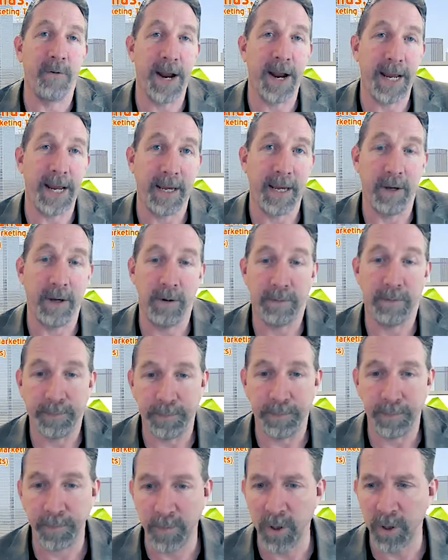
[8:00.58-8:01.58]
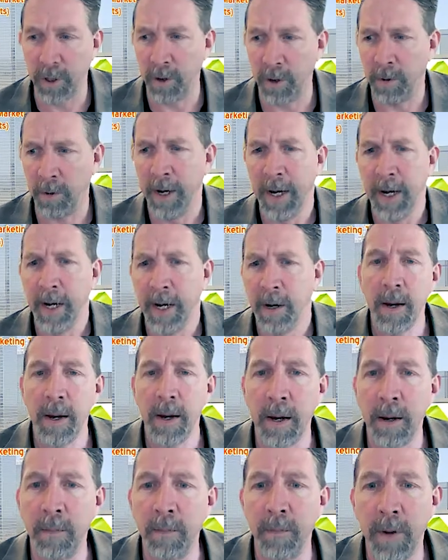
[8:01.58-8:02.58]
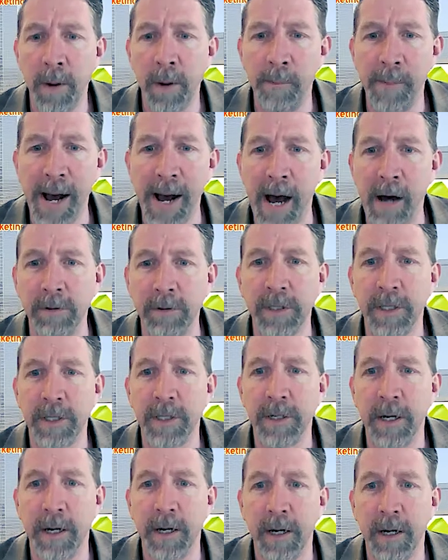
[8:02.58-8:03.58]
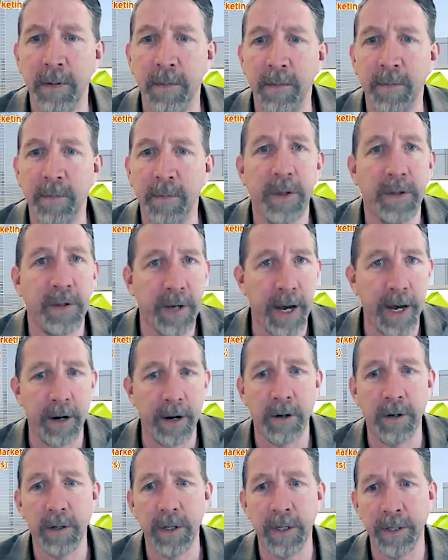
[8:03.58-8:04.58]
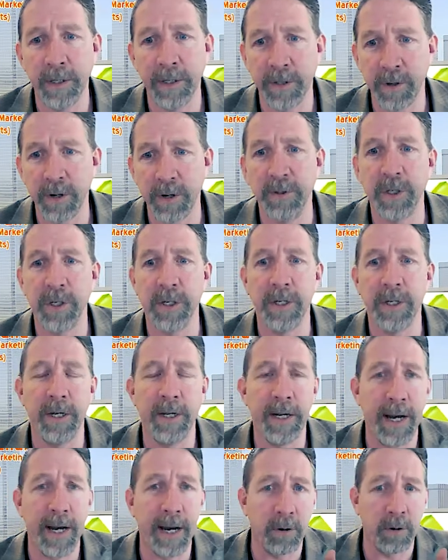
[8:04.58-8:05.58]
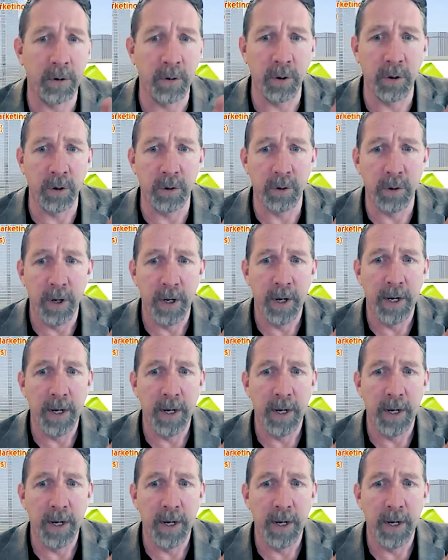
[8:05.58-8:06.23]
rank you. So about the title and the description and how Google